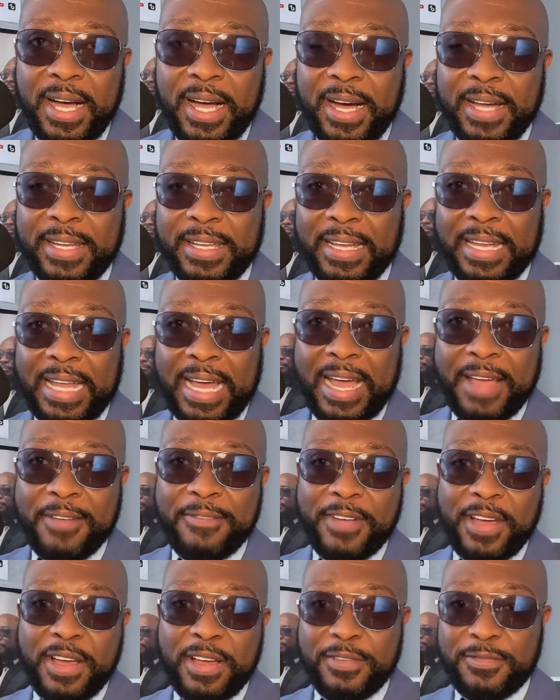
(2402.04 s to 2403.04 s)
the
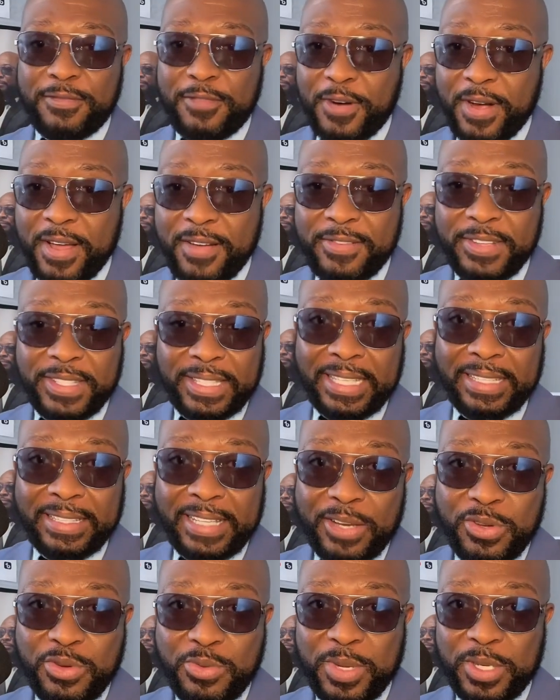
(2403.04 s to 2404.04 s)
life and for everything
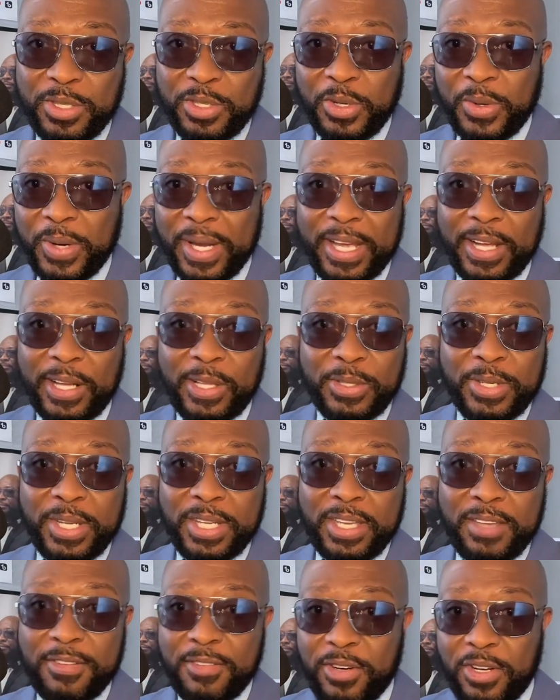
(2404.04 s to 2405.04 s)
that you've been doing,
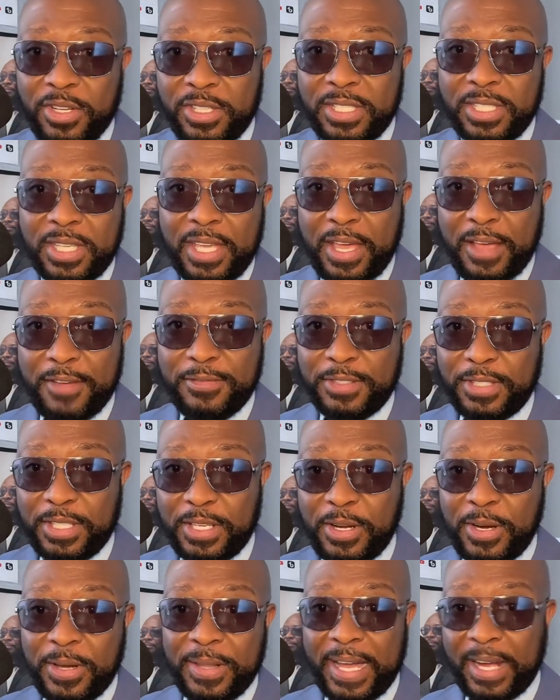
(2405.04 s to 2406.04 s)
including giving us gifts
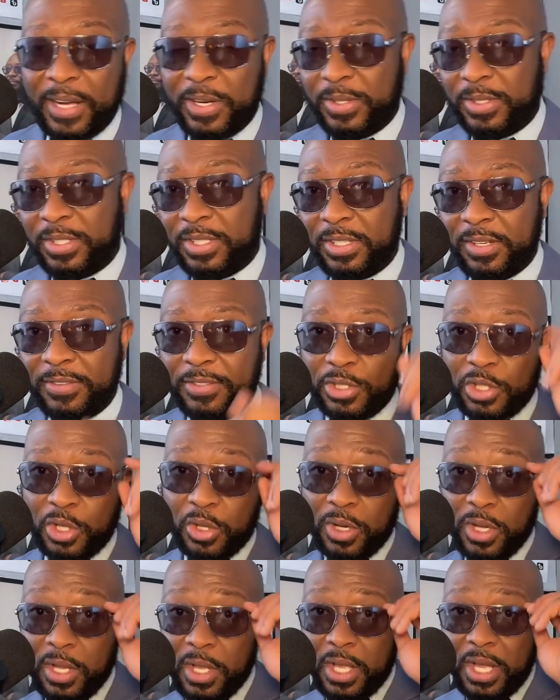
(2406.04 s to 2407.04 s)
and all that good stuff.
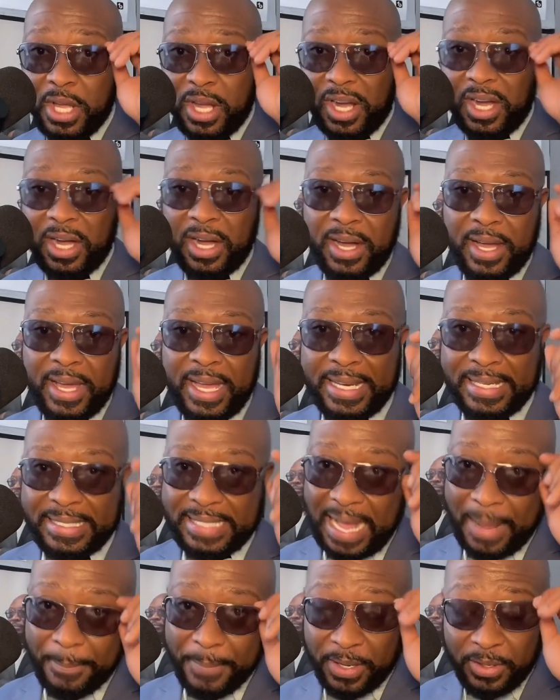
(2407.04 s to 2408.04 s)
So, and
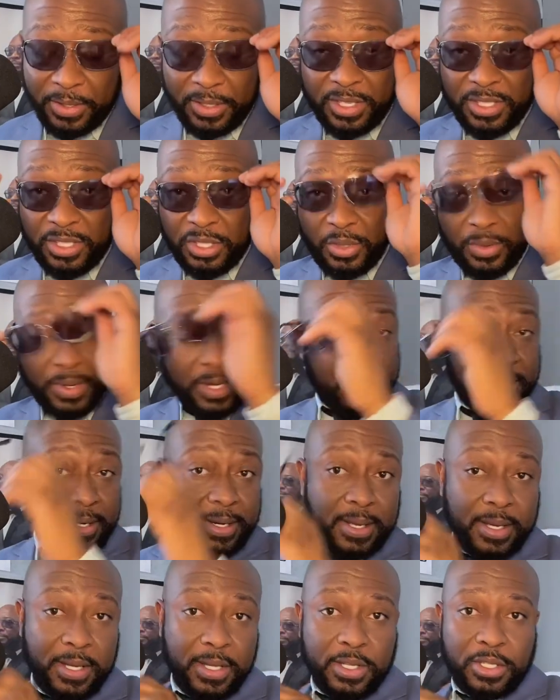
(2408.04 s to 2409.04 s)
tapping on the screen.
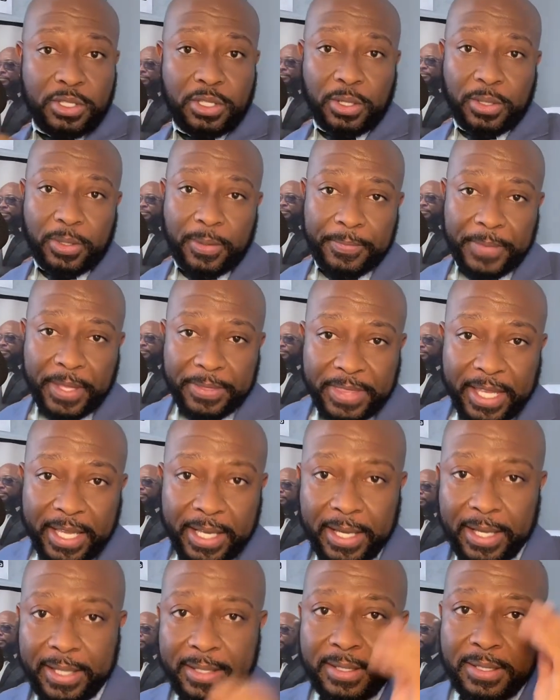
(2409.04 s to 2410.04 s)
So the
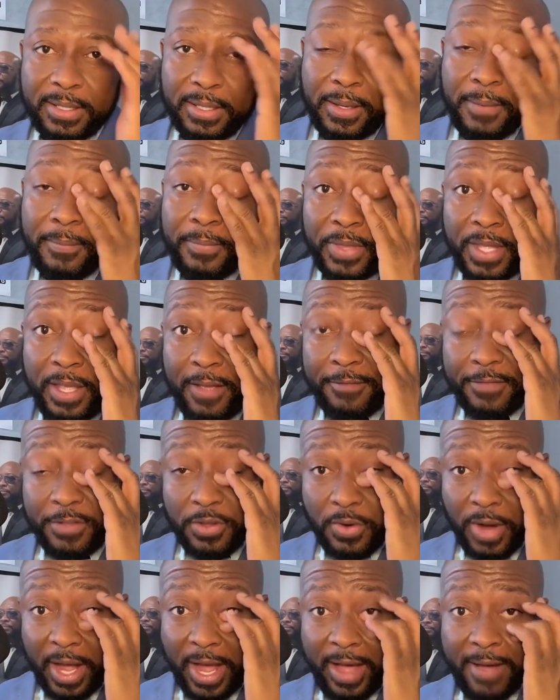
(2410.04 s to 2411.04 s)
thing is, if
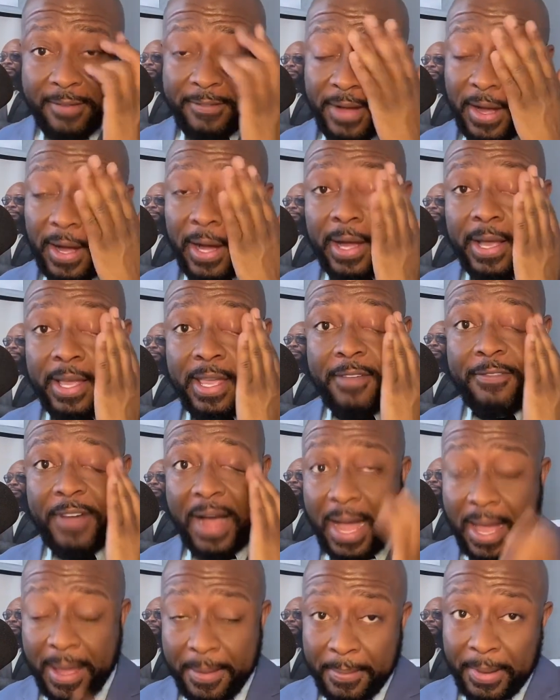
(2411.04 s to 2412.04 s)
you have, if
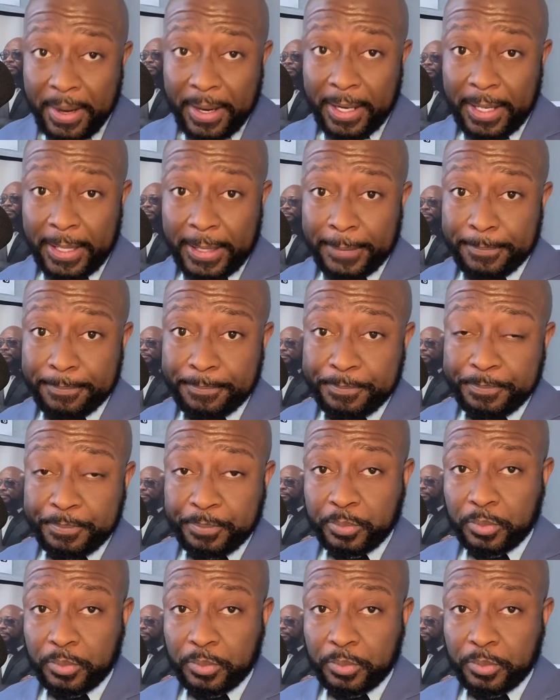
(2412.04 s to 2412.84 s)
I'm